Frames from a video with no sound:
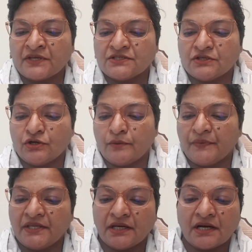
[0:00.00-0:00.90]
So
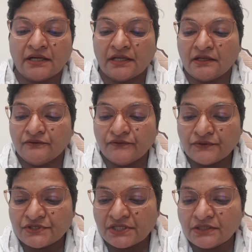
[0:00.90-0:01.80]
pericardial
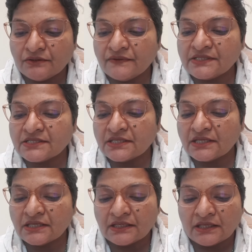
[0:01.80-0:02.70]
effusion you will
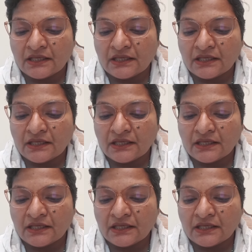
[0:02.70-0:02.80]
see,